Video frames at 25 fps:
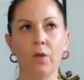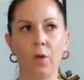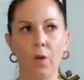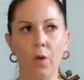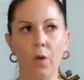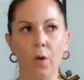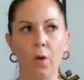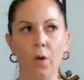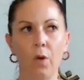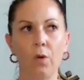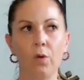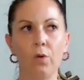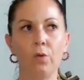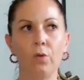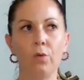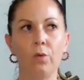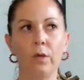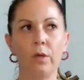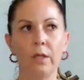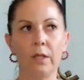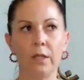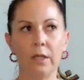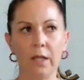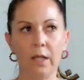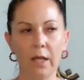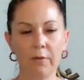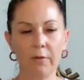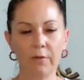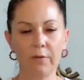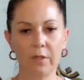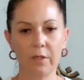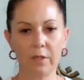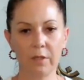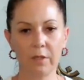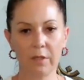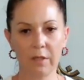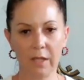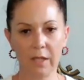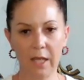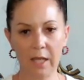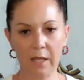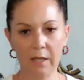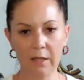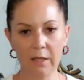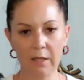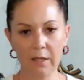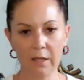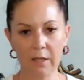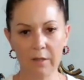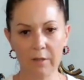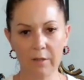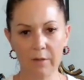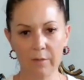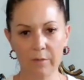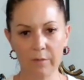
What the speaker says: the whole left leg,